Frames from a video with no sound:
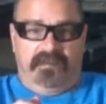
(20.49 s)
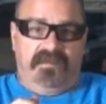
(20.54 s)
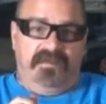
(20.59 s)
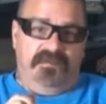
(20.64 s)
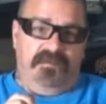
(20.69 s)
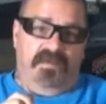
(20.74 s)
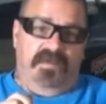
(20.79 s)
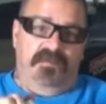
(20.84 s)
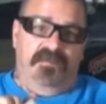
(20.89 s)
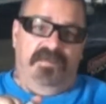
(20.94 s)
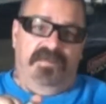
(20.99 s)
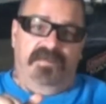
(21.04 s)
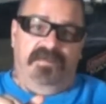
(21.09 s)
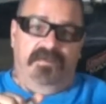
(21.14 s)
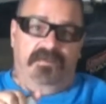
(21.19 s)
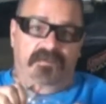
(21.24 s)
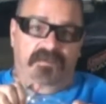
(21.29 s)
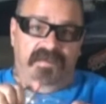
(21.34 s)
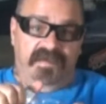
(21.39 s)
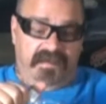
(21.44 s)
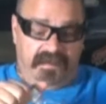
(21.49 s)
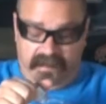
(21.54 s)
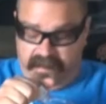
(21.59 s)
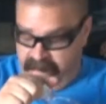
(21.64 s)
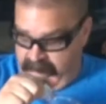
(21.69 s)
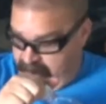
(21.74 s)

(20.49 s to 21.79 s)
It's probably been there a week.